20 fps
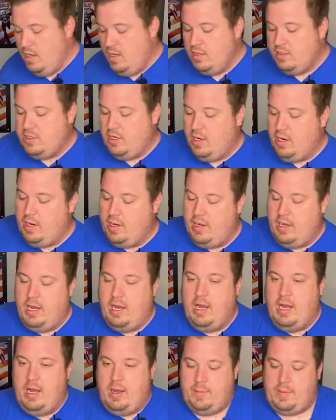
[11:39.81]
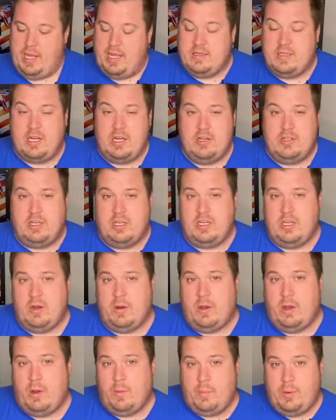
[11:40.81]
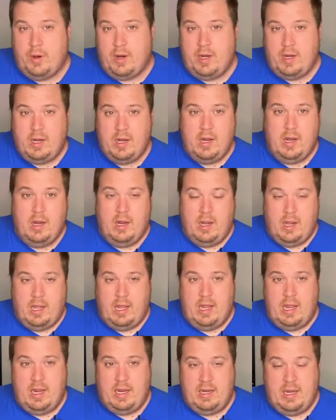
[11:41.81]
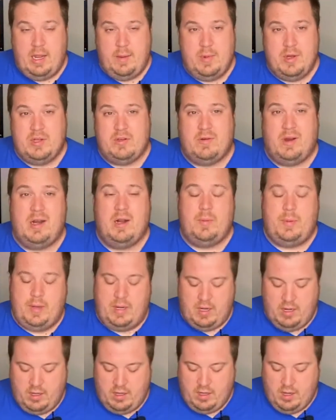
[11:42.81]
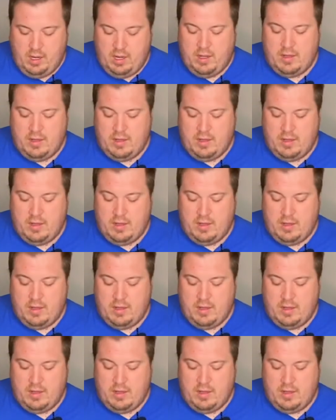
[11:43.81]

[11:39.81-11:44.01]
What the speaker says: So as I usually do, I'll put a image right up here.